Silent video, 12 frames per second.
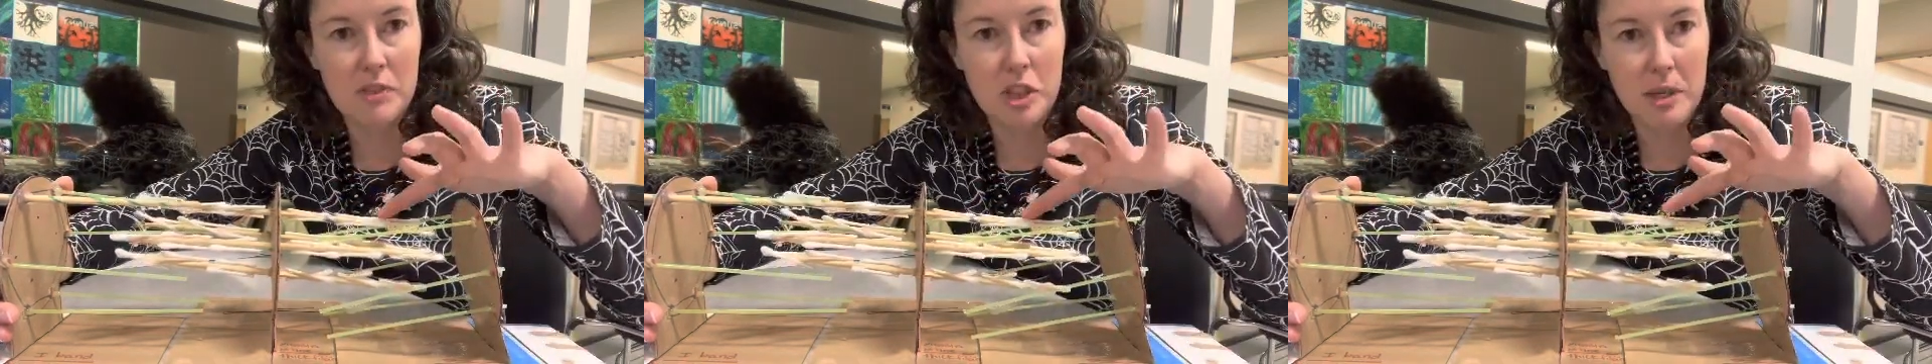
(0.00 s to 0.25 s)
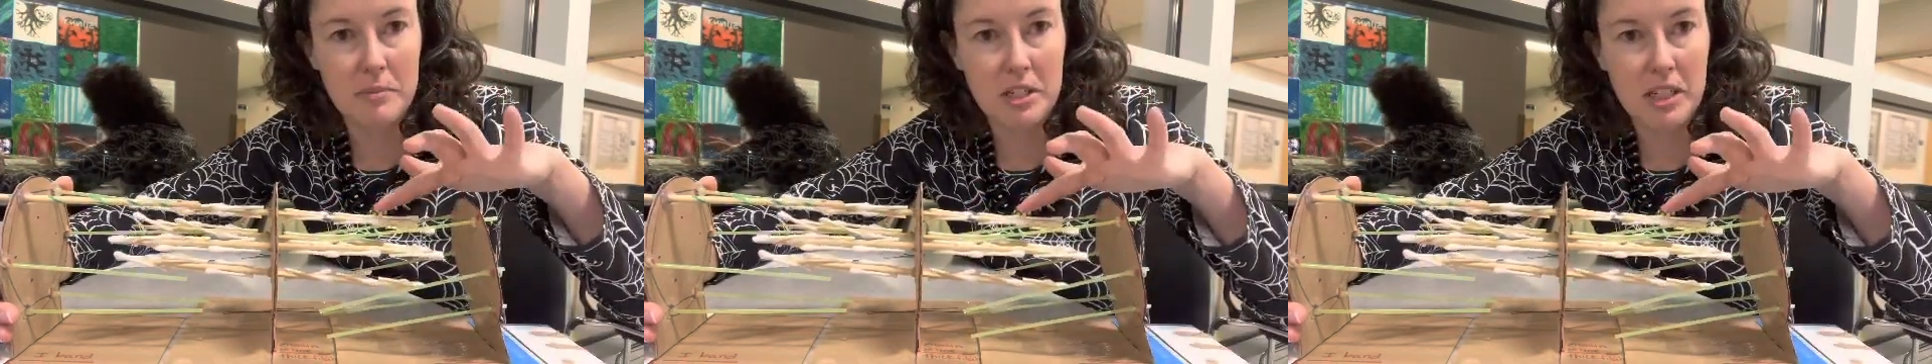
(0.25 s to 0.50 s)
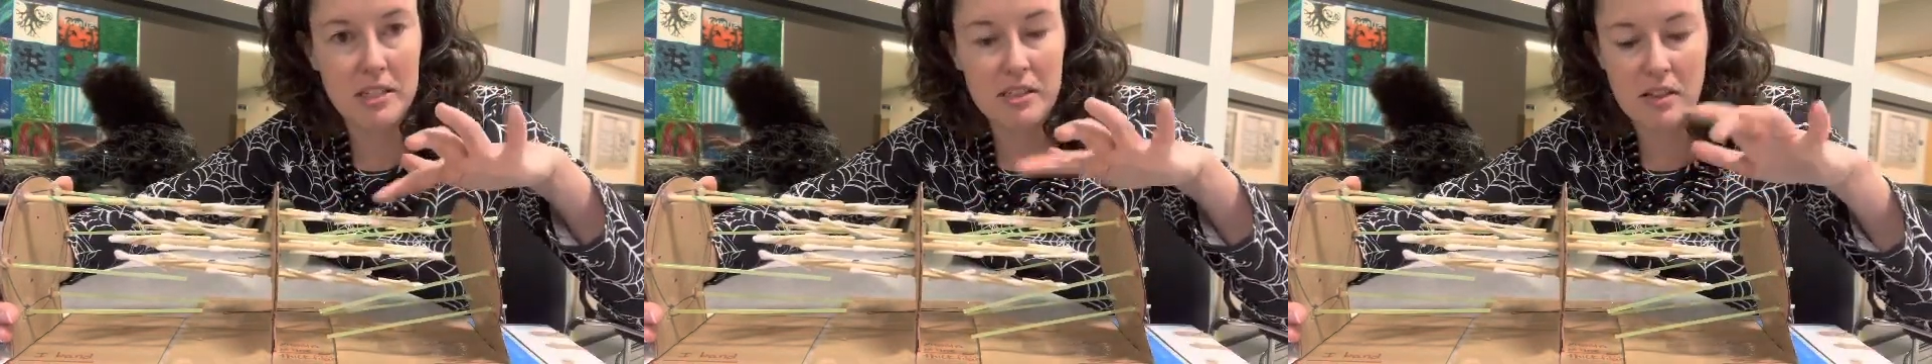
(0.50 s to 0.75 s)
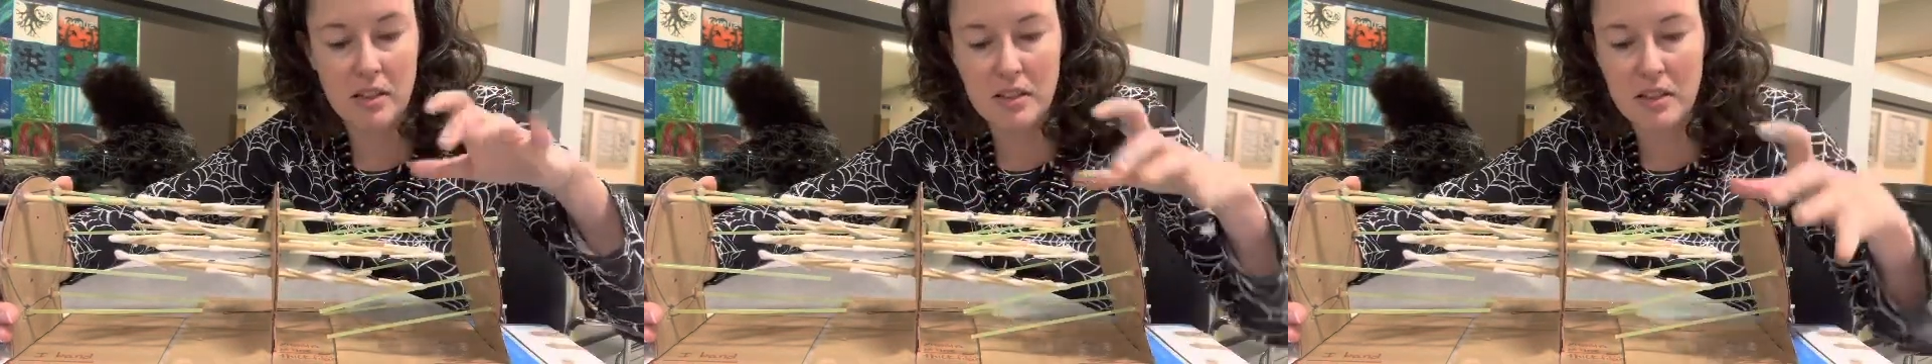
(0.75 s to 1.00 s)

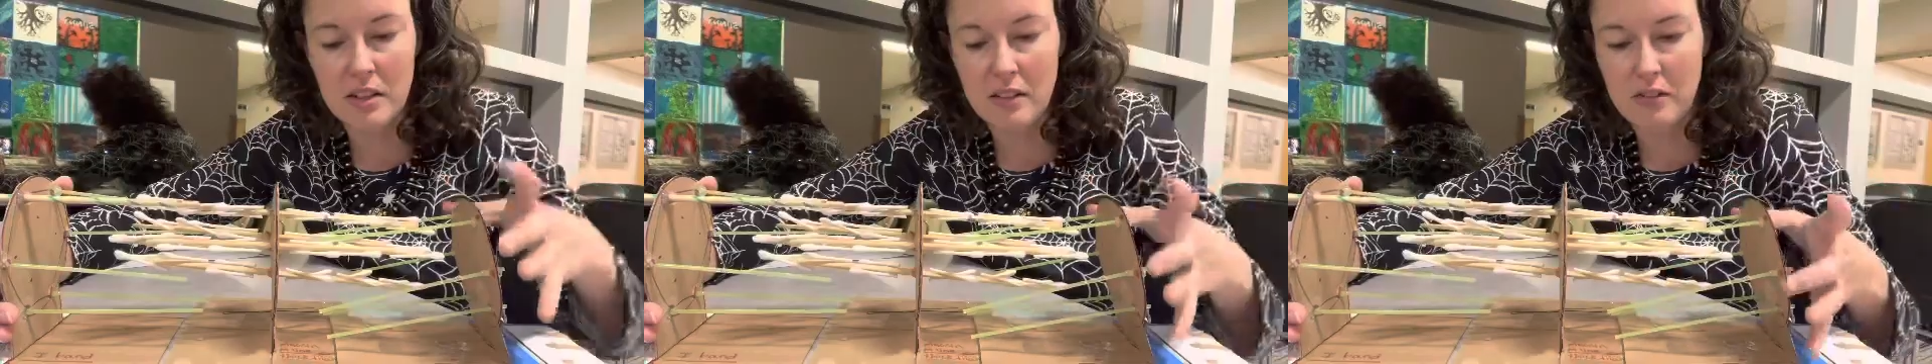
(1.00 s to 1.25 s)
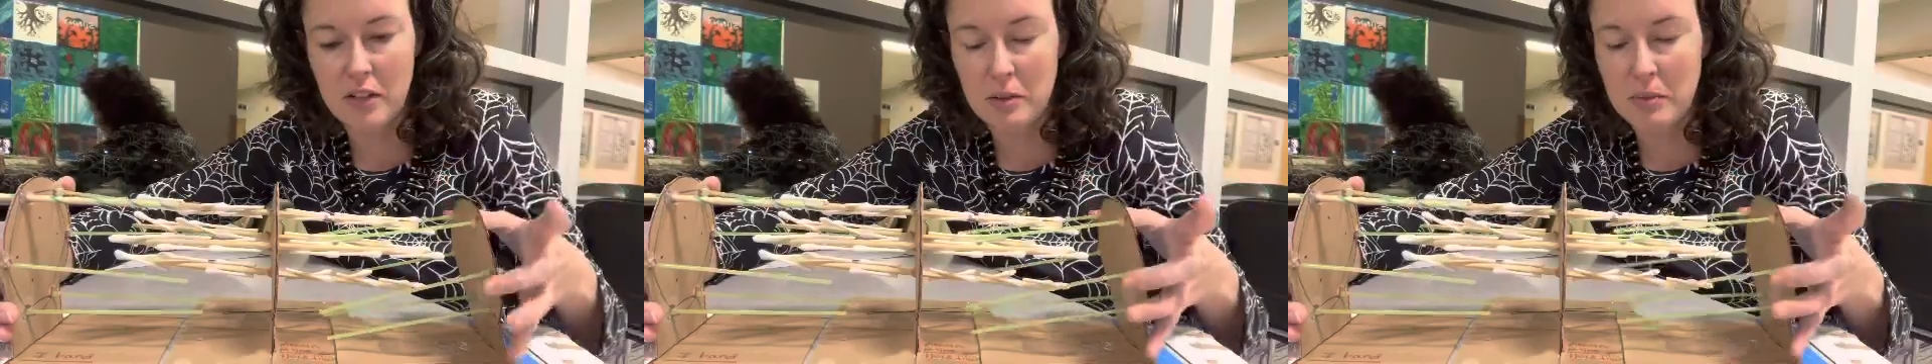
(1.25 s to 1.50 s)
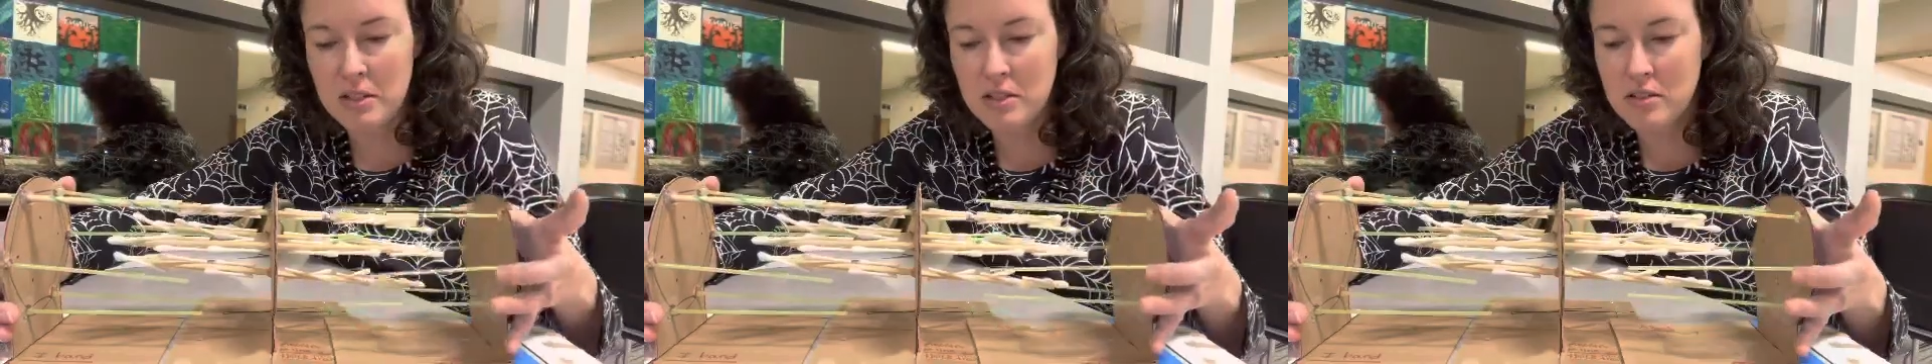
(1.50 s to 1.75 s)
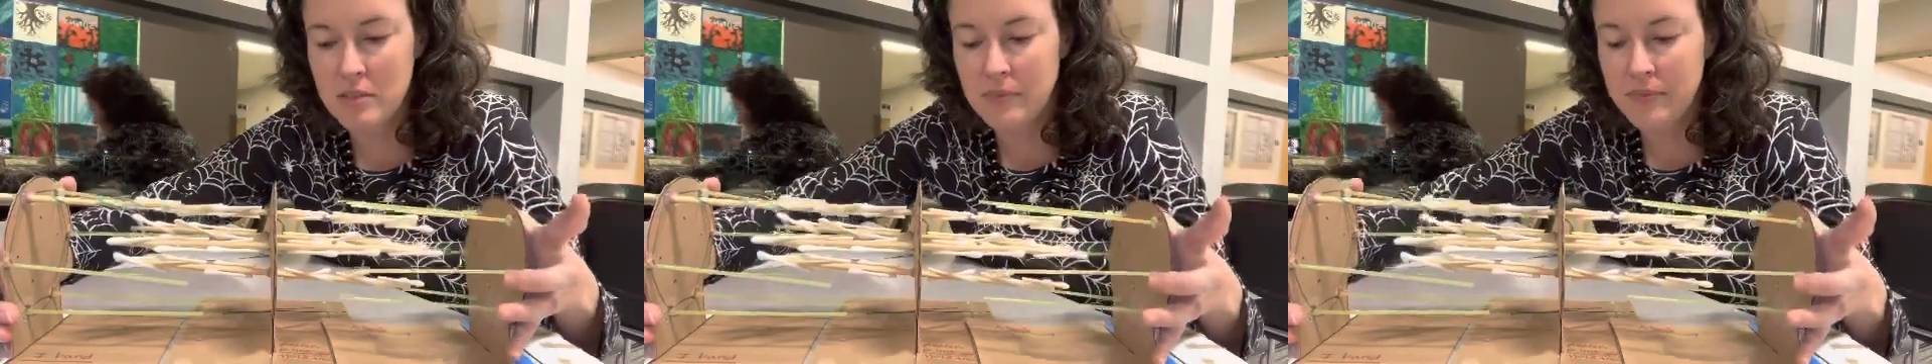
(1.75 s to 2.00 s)
chopsticks are the thick filaments.